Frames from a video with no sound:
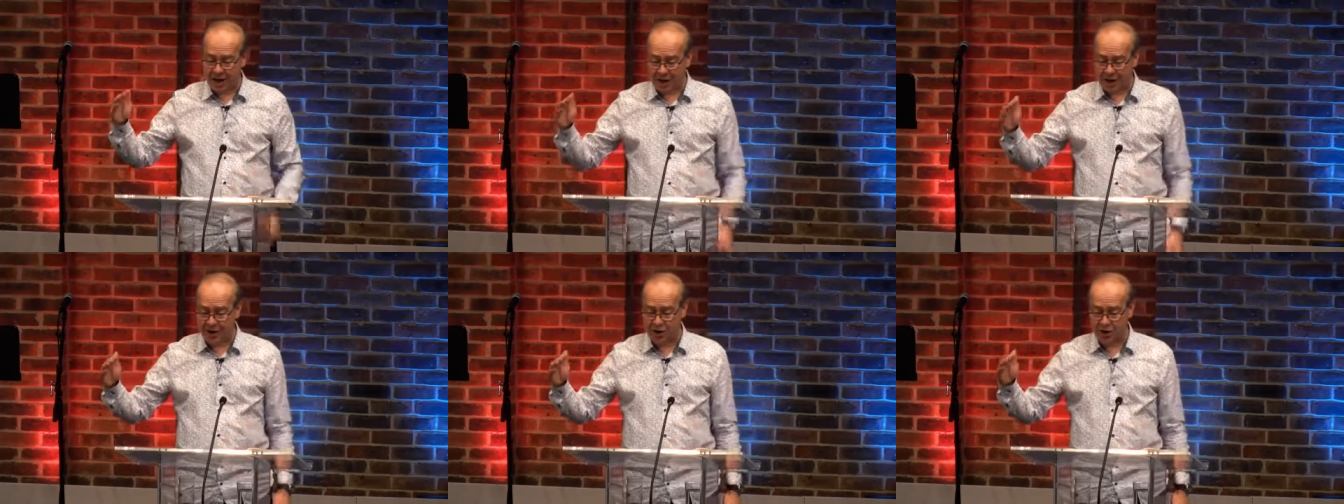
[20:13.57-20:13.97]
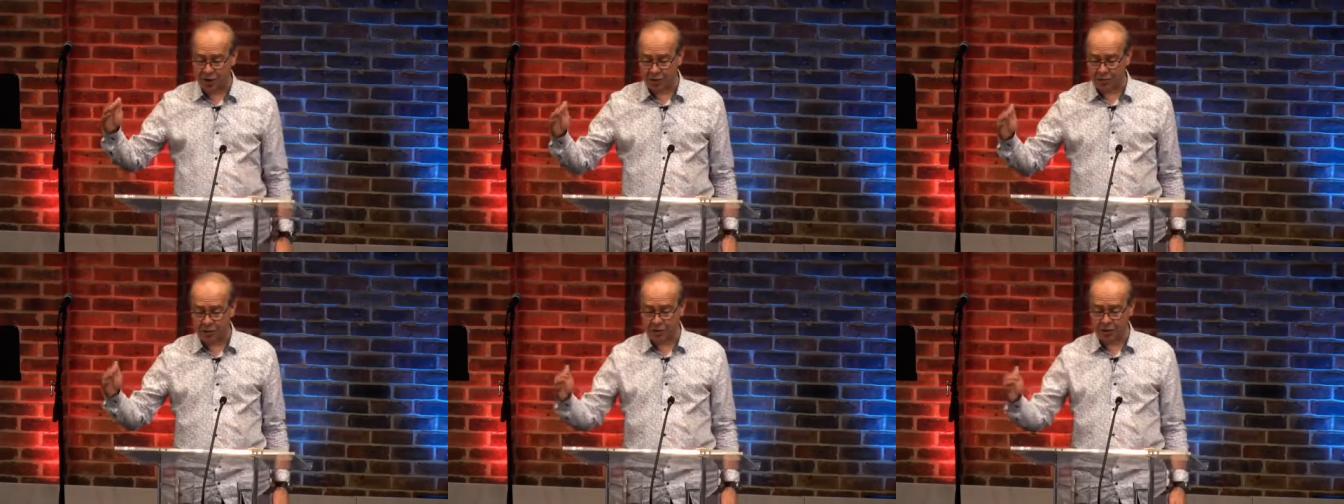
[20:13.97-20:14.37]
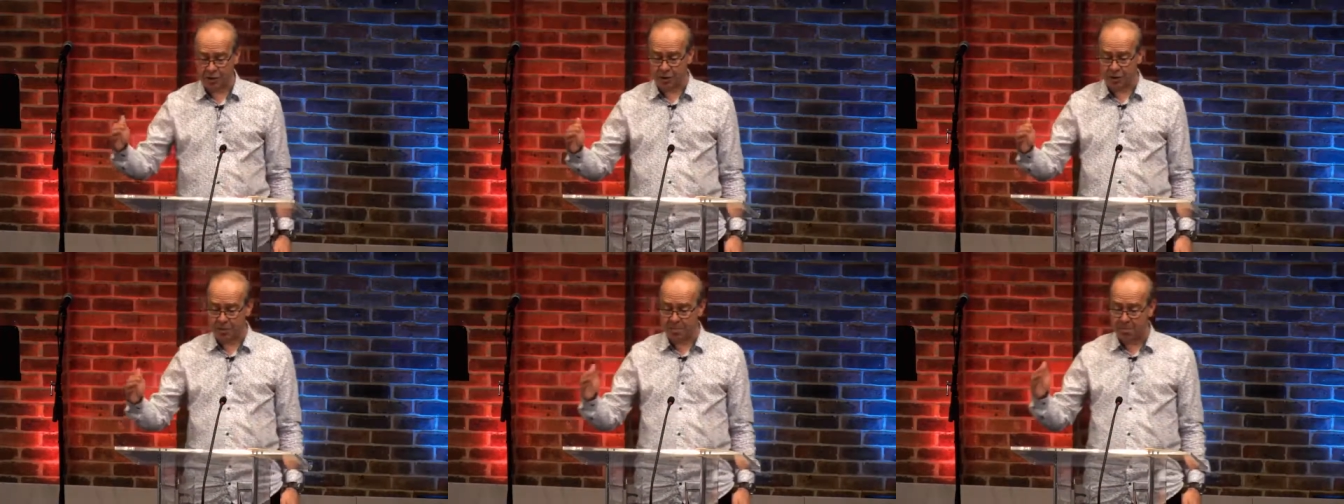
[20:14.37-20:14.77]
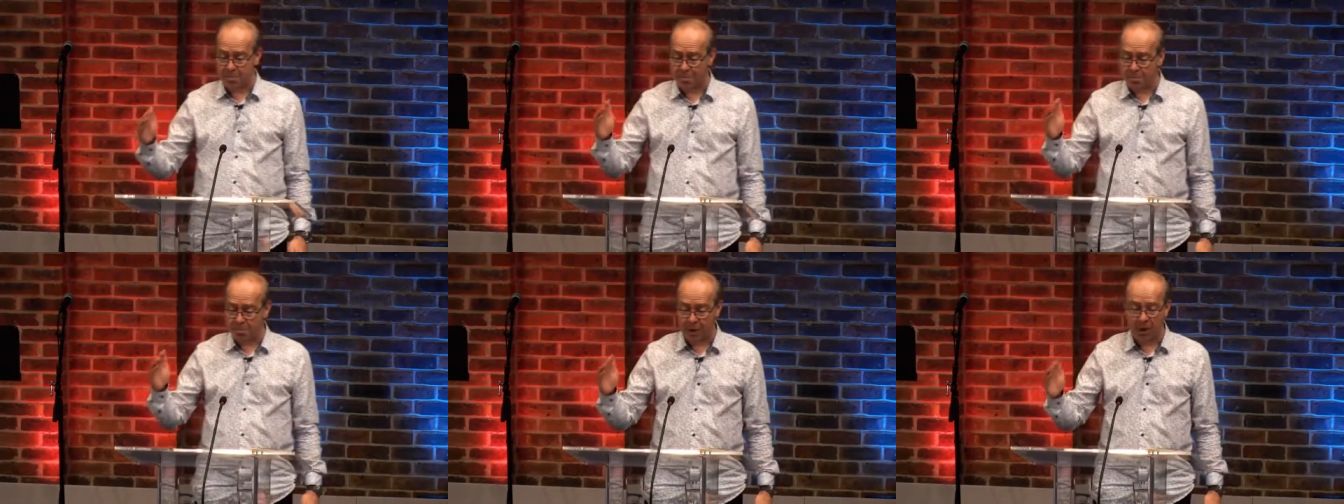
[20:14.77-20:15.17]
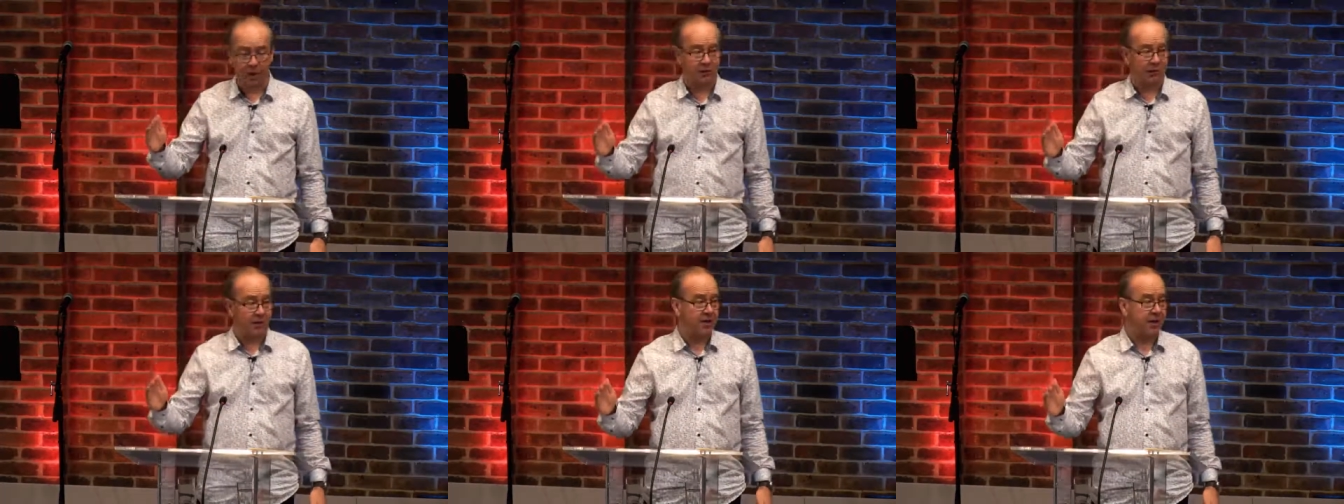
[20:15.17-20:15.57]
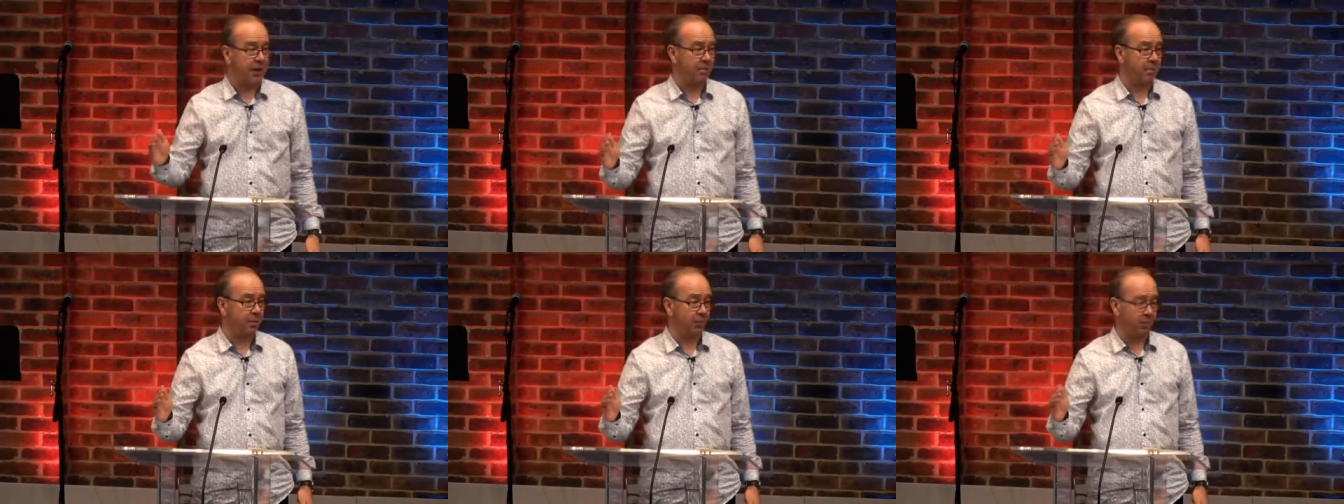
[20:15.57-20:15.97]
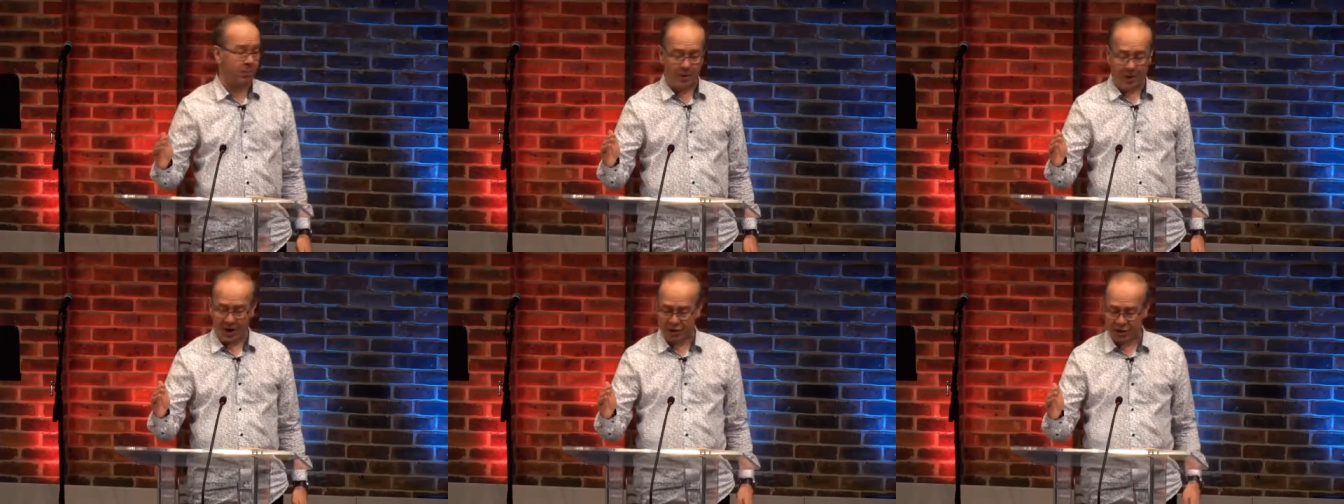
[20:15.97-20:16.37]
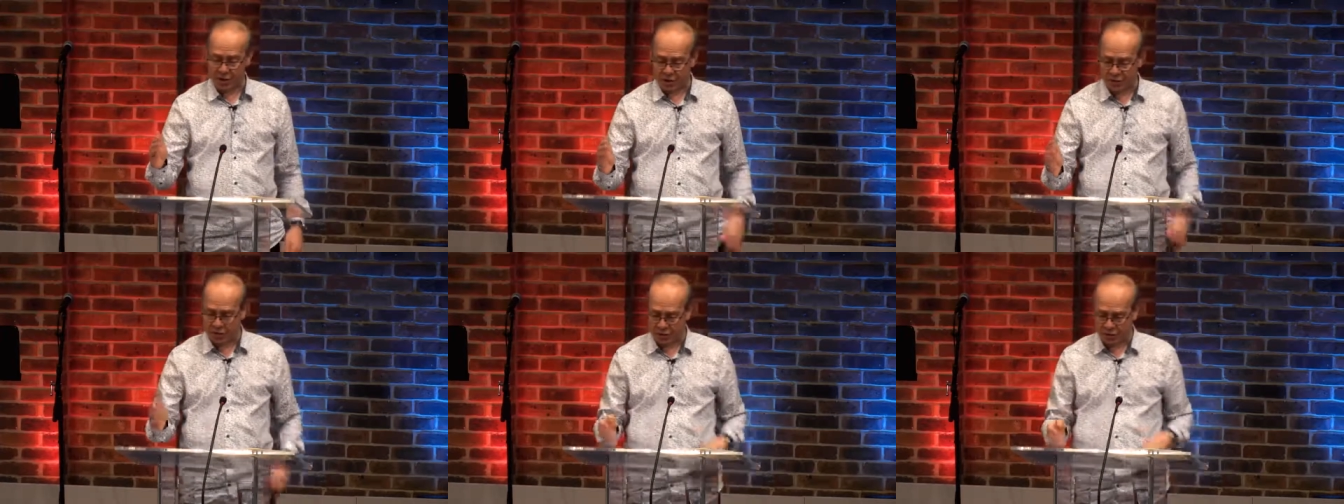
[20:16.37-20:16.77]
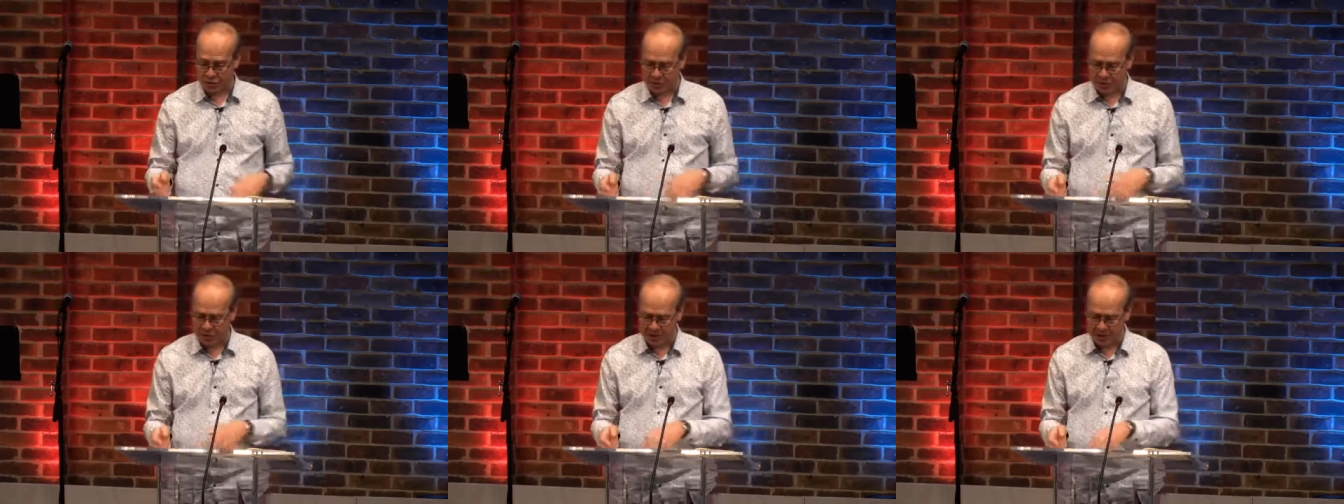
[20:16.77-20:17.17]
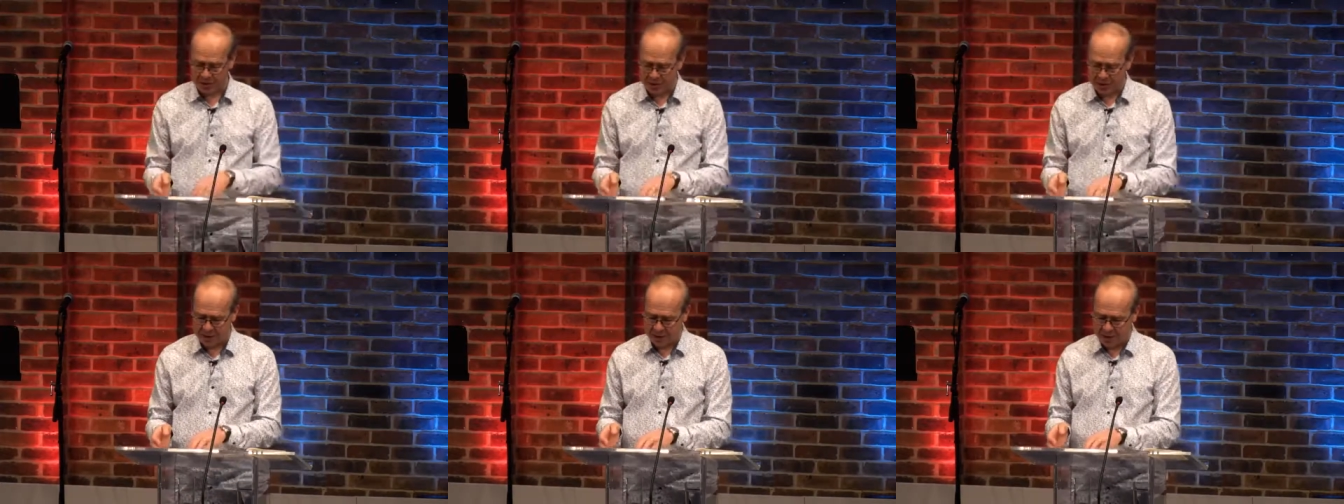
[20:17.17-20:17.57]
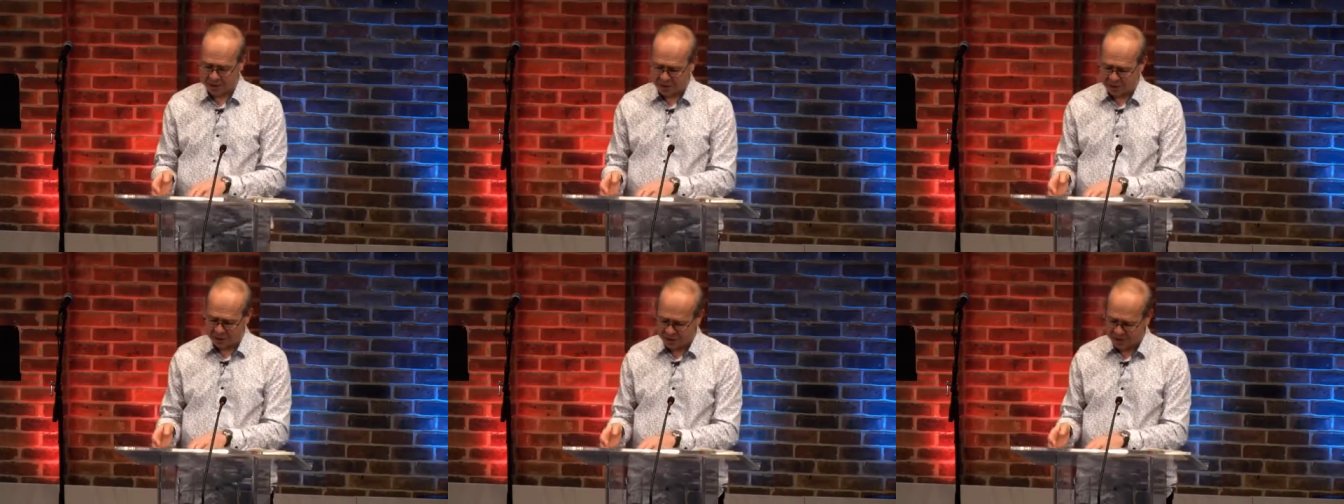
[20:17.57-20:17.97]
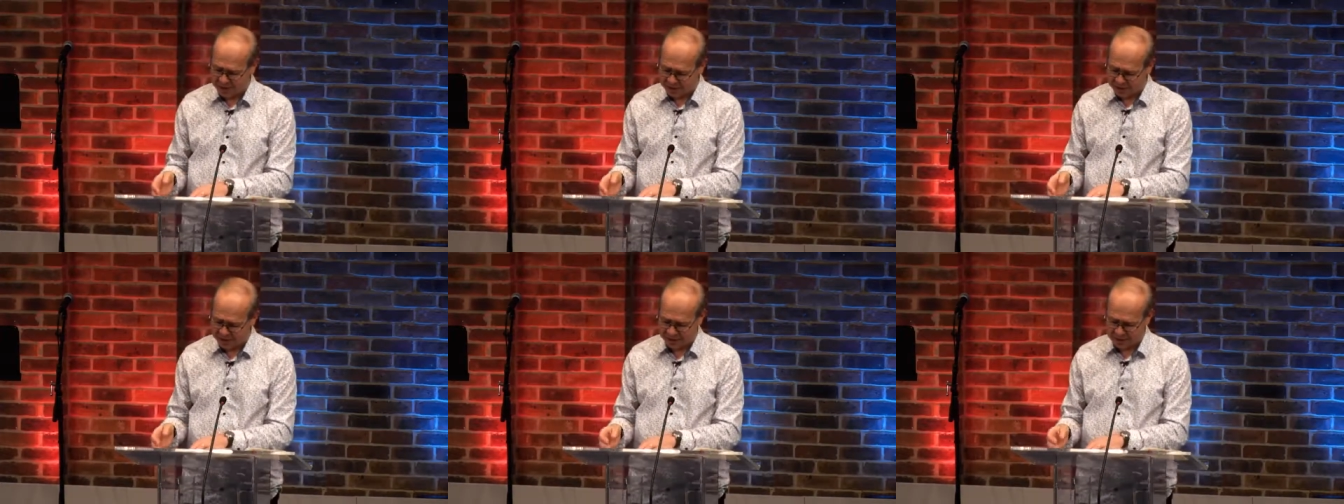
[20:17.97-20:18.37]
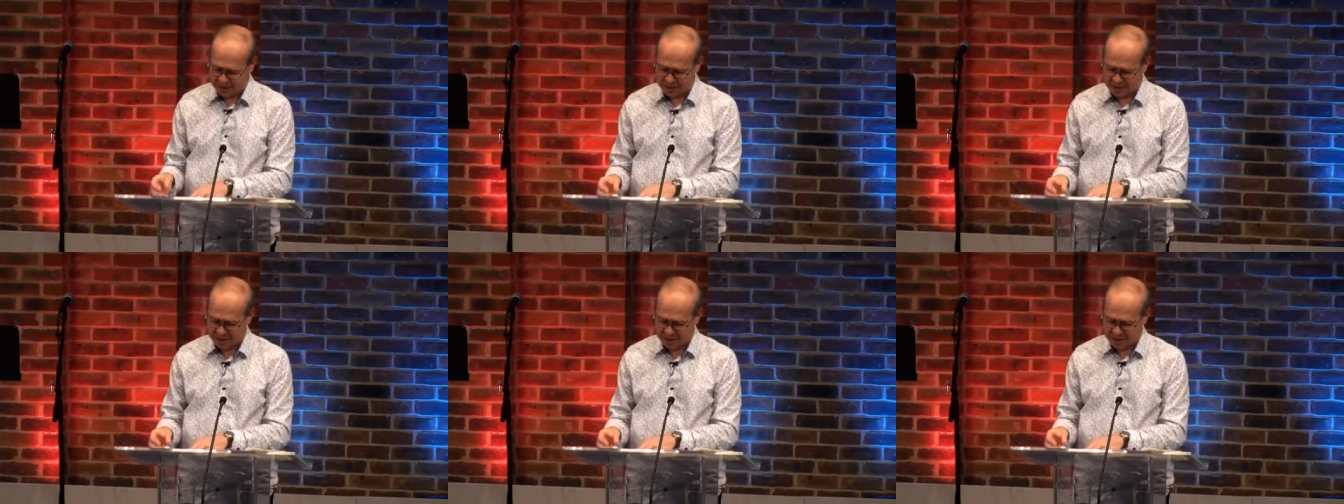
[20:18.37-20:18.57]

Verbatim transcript: entered Jerusalem, burnt the temple, and destroyed the city.